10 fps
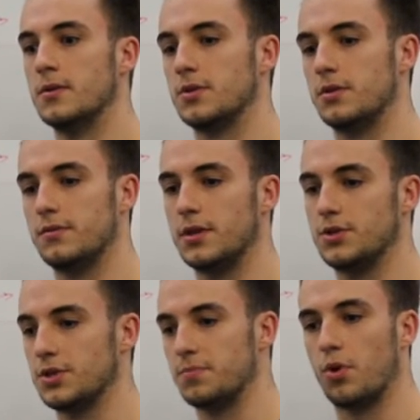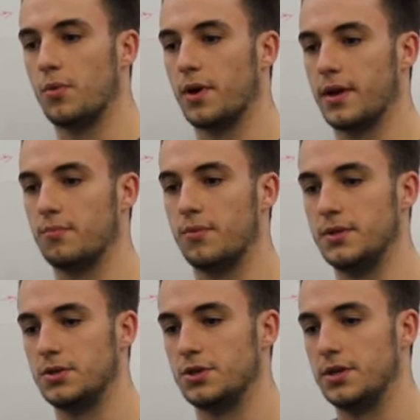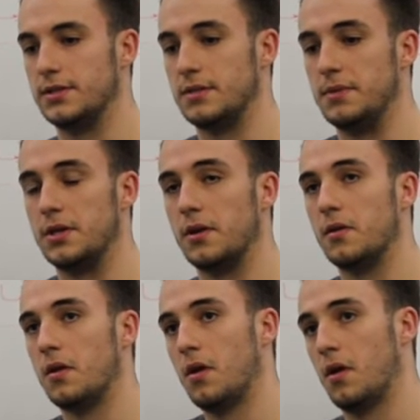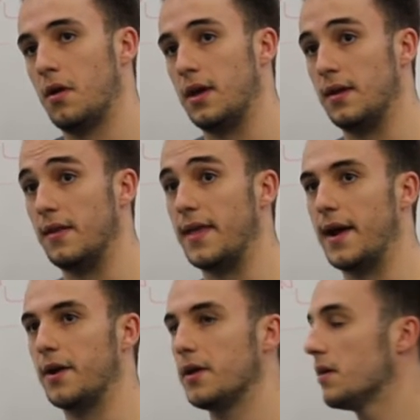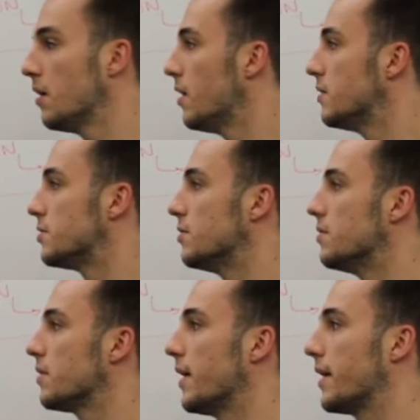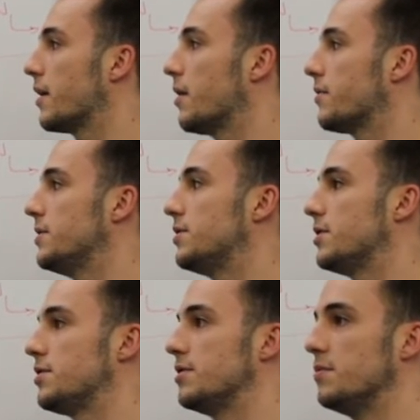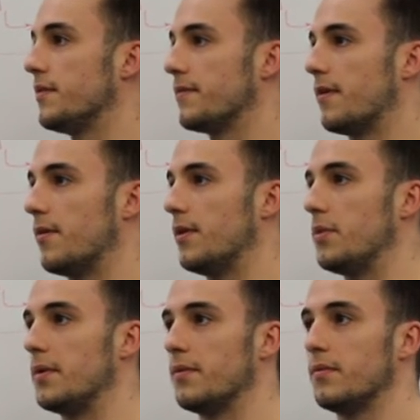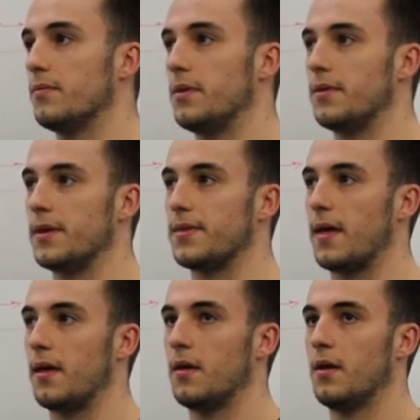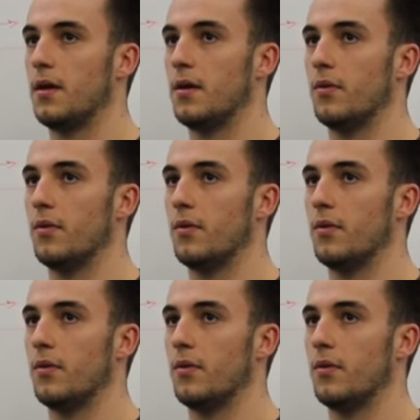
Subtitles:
So there's just more work and more research that needs to be done in that area. So like concrete suggestions moving forward, we think that